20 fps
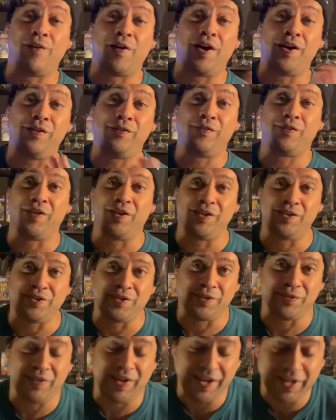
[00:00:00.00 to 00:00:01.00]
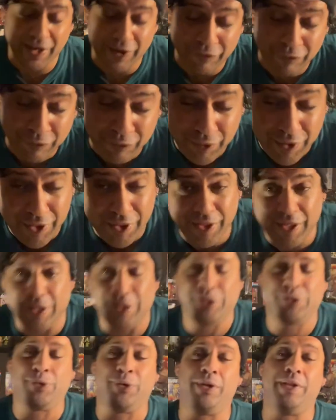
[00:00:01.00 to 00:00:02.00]
fun, fun to read, and I really
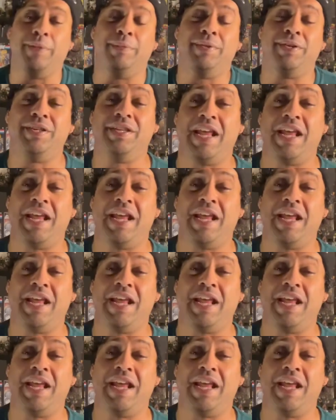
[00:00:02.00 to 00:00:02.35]
enjoy them.